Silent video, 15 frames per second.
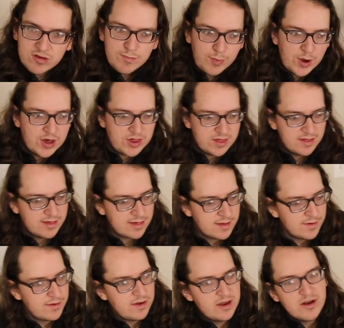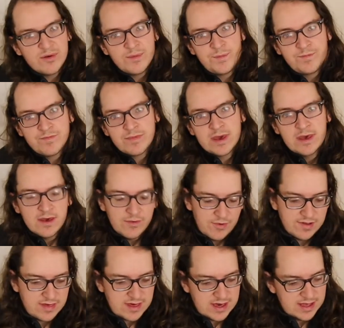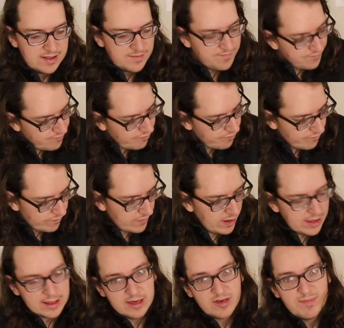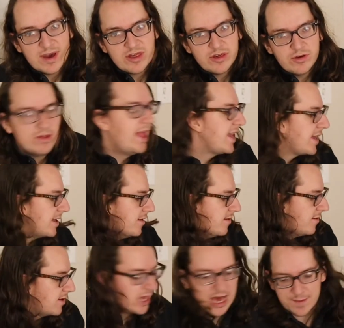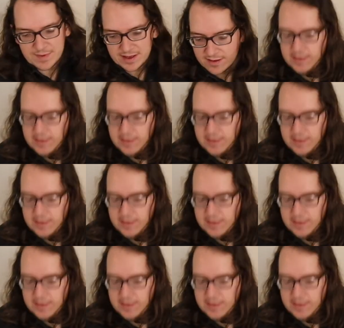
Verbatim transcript: impressions, you know. Once again, just make sure you like, comment,